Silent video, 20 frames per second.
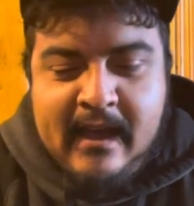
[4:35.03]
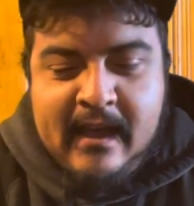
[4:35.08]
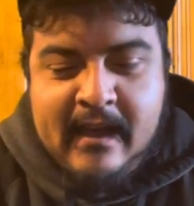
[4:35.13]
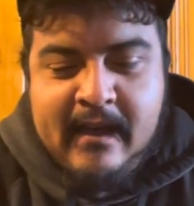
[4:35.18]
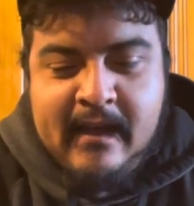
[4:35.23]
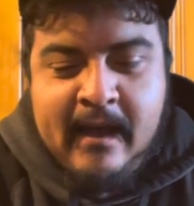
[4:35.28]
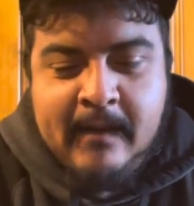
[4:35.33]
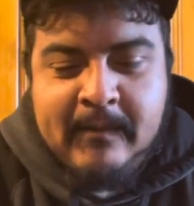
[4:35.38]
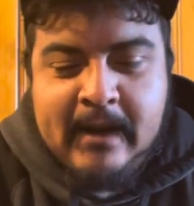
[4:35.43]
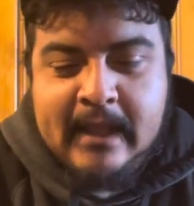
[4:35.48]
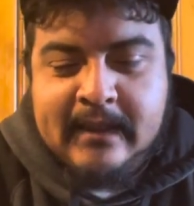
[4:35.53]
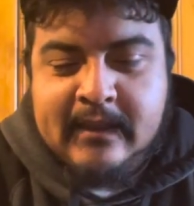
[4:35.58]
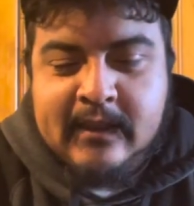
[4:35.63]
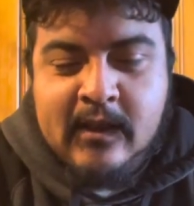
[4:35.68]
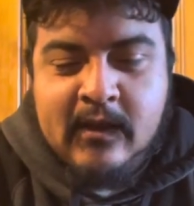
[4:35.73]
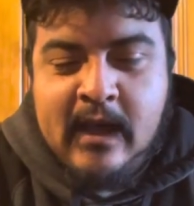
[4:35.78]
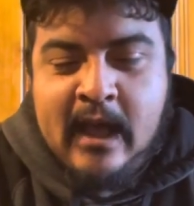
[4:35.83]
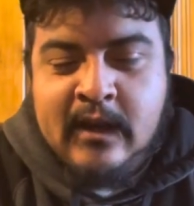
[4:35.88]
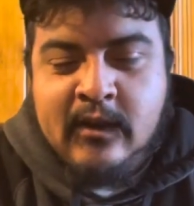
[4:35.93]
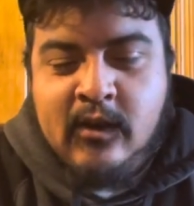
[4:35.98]
I
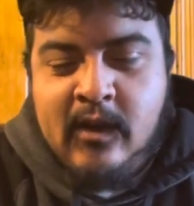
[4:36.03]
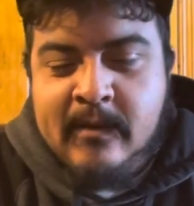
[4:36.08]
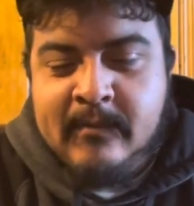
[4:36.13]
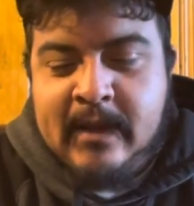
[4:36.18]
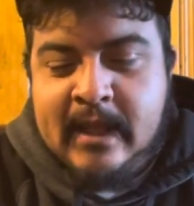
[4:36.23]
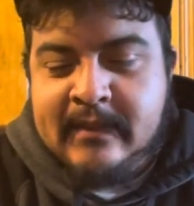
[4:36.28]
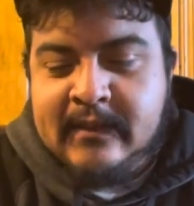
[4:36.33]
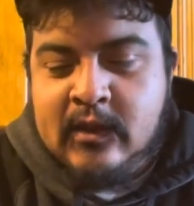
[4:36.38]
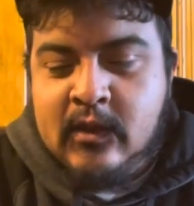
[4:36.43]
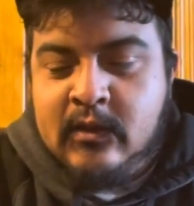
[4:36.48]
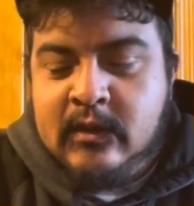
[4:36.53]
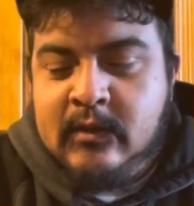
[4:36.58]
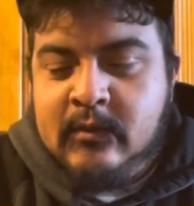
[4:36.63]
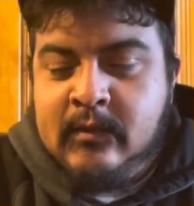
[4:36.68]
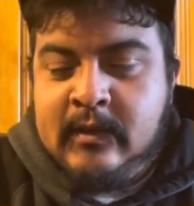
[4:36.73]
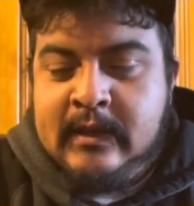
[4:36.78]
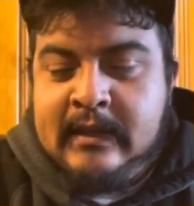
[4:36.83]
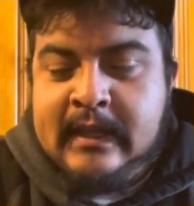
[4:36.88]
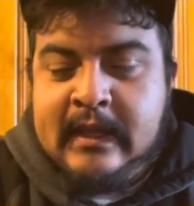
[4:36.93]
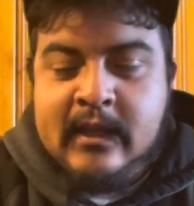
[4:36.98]
know I'm not the only
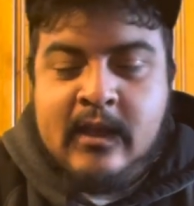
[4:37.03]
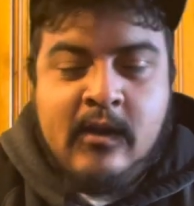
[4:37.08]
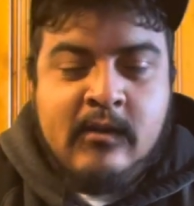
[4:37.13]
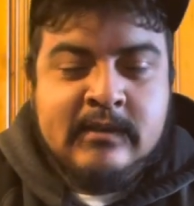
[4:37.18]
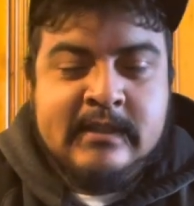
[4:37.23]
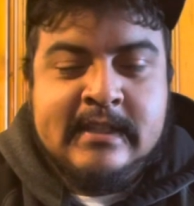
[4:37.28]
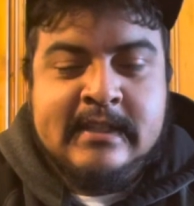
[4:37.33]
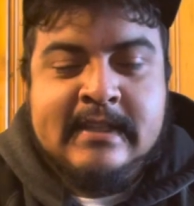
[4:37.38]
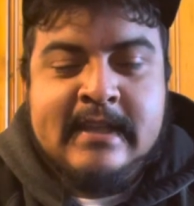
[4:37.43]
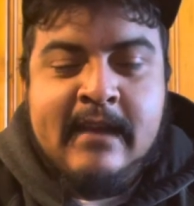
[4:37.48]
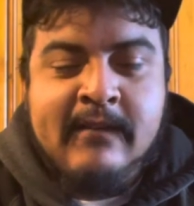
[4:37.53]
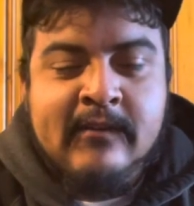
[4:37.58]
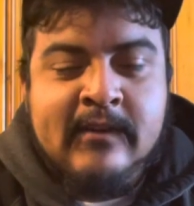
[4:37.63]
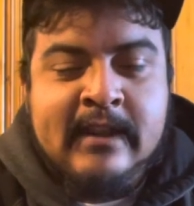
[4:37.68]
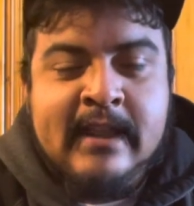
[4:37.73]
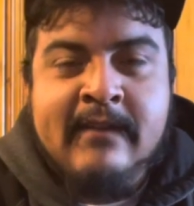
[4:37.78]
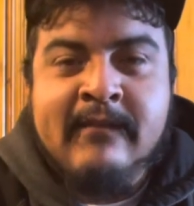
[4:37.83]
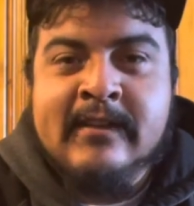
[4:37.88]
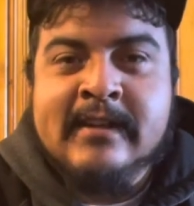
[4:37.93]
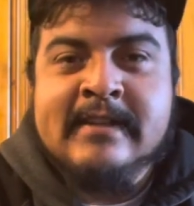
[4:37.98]
one that goes to
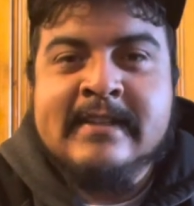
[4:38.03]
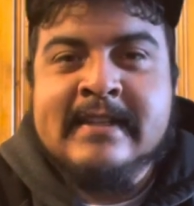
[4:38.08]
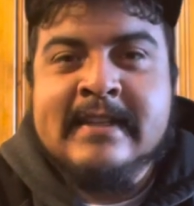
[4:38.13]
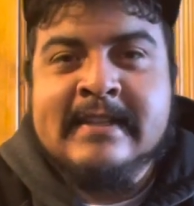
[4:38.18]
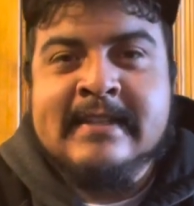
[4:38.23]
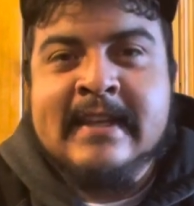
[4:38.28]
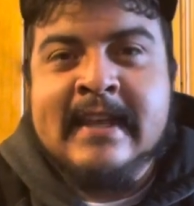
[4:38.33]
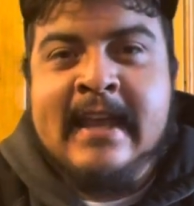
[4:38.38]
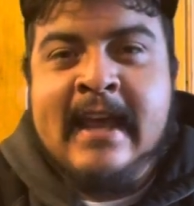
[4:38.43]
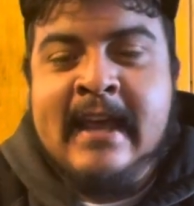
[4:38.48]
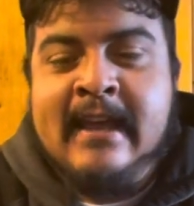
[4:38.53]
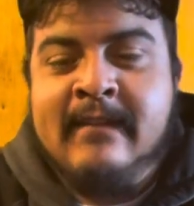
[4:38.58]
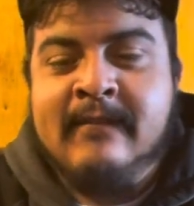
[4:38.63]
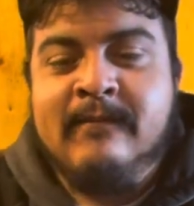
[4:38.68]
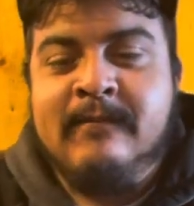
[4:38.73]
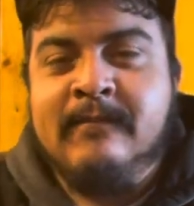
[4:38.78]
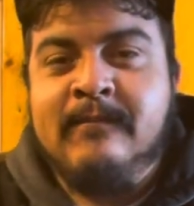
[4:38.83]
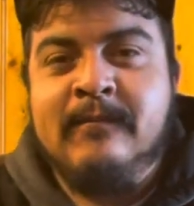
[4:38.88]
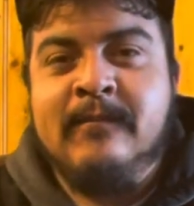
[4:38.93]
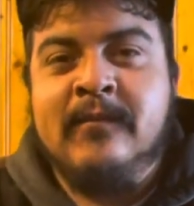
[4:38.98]
7-Eleven and sees they got
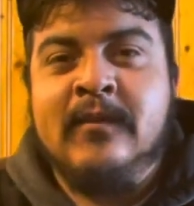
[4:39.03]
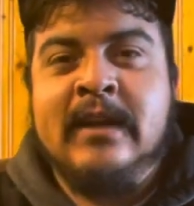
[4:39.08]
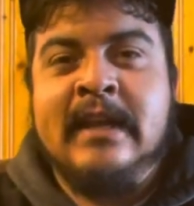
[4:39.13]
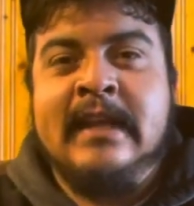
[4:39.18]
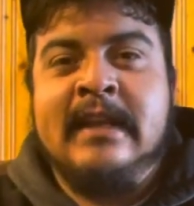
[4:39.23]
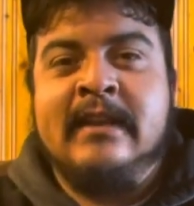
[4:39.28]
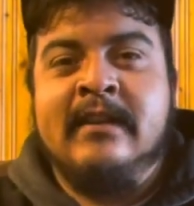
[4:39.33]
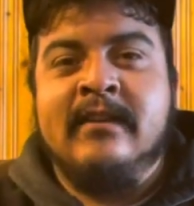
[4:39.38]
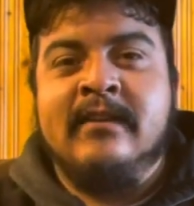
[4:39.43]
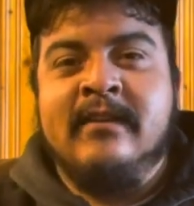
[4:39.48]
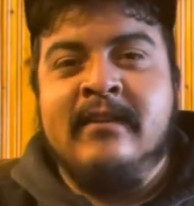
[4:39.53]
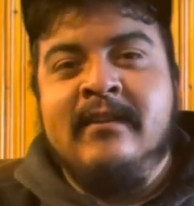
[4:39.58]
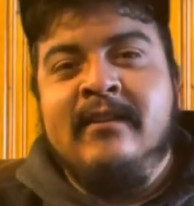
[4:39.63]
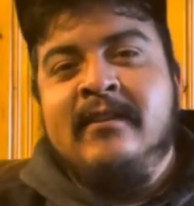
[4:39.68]
friggin'